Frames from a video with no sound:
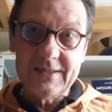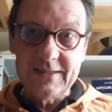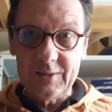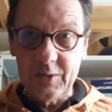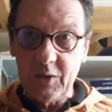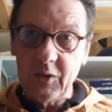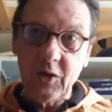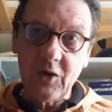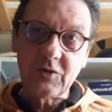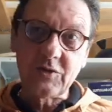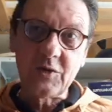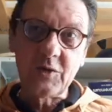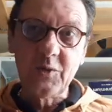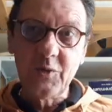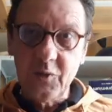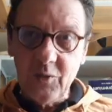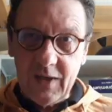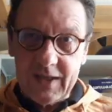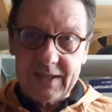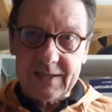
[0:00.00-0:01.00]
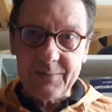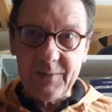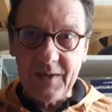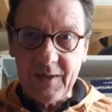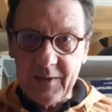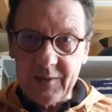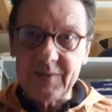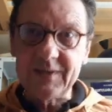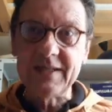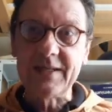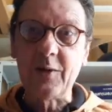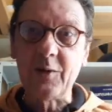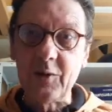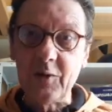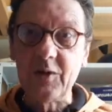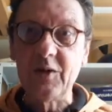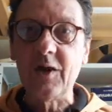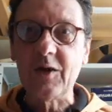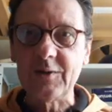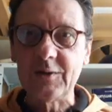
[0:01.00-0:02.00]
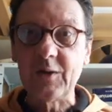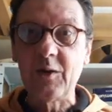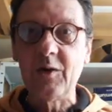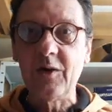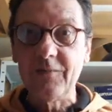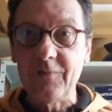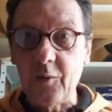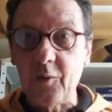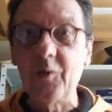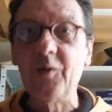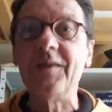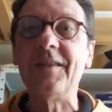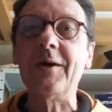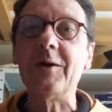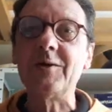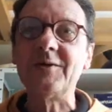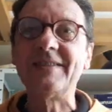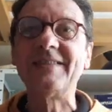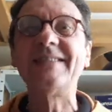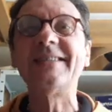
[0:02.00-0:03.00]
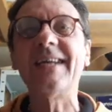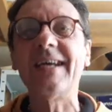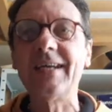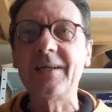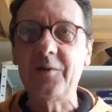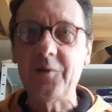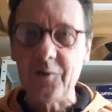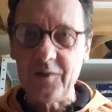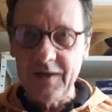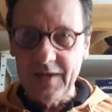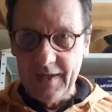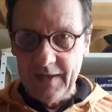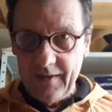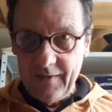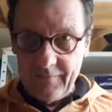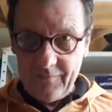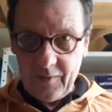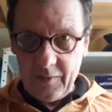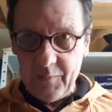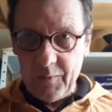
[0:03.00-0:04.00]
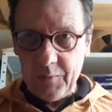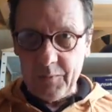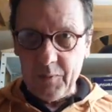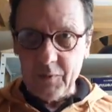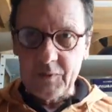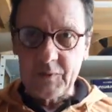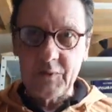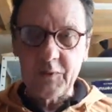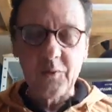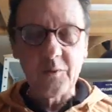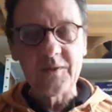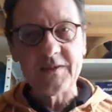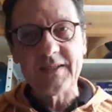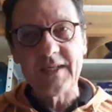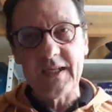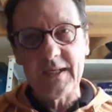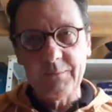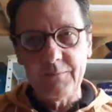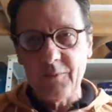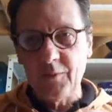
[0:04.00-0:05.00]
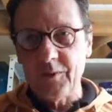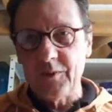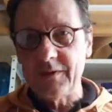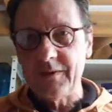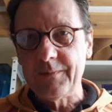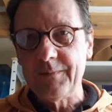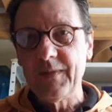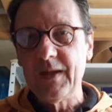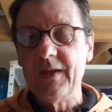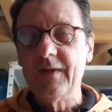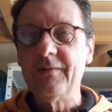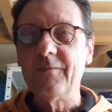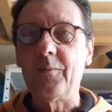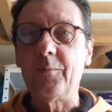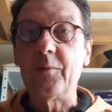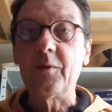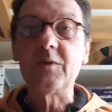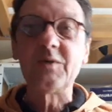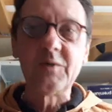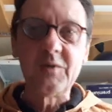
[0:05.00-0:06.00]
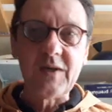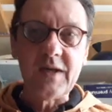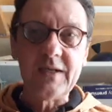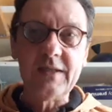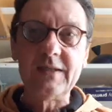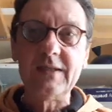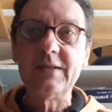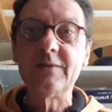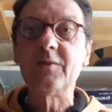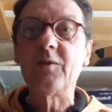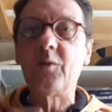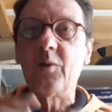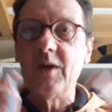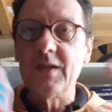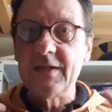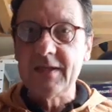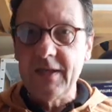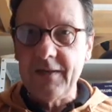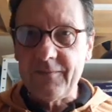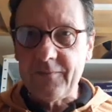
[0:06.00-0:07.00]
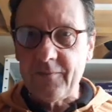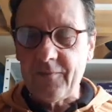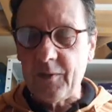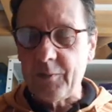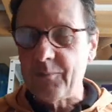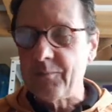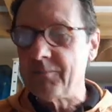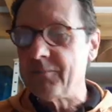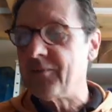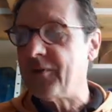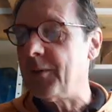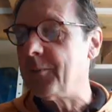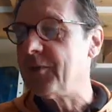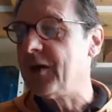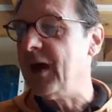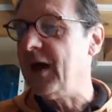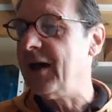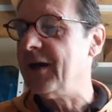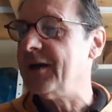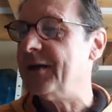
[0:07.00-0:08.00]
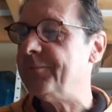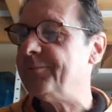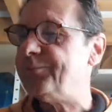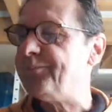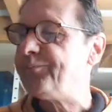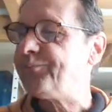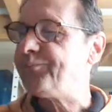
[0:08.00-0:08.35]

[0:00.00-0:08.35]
is another you experiencing on another level, another cycle, from a personal standpoint. For personality is a great gift from God.